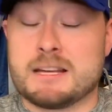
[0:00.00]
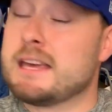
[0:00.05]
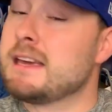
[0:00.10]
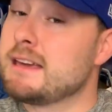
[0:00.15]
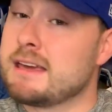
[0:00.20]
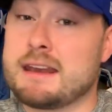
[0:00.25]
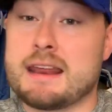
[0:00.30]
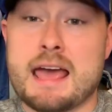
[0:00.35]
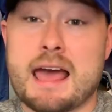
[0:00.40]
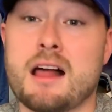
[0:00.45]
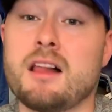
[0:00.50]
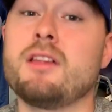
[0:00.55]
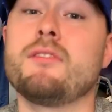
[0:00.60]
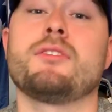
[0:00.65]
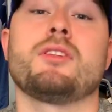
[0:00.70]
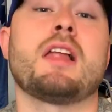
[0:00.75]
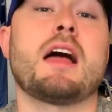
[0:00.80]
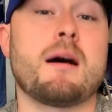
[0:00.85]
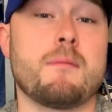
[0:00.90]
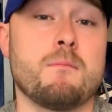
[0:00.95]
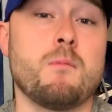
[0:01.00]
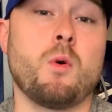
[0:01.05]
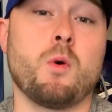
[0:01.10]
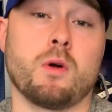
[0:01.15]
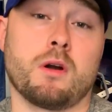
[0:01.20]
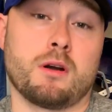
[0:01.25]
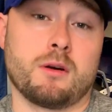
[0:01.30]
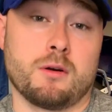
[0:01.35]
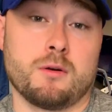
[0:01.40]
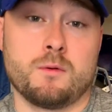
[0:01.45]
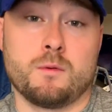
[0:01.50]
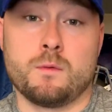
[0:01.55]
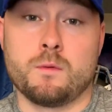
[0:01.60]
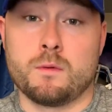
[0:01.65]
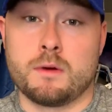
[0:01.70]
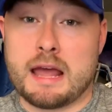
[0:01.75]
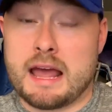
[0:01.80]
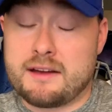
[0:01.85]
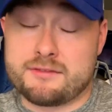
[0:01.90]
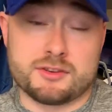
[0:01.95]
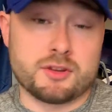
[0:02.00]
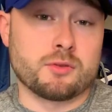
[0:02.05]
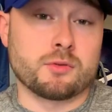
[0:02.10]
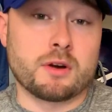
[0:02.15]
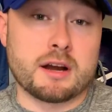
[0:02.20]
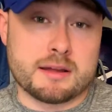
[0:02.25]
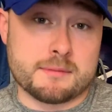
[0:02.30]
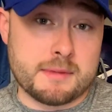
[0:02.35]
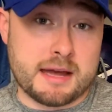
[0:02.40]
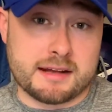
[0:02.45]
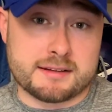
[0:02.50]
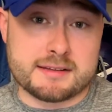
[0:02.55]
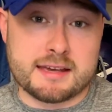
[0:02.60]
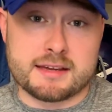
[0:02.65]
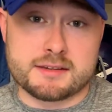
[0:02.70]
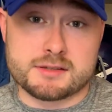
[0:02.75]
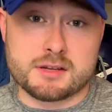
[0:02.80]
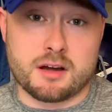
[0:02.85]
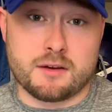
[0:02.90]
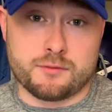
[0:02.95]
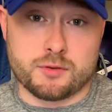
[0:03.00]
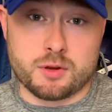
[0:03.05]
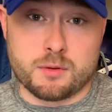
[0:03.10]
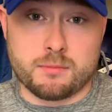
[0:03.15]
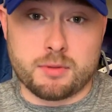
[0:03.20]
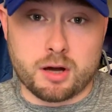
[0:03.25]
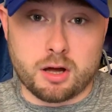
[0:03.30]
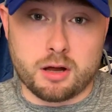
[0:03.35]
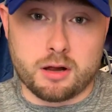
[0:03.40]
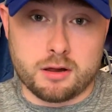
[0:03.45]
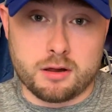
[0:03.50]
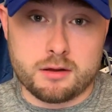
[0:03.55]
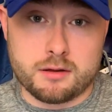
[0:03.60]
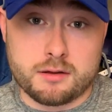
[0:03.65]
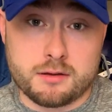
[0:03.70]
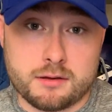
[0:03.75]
can get a hell of a lot more after the running back takes off with the ball.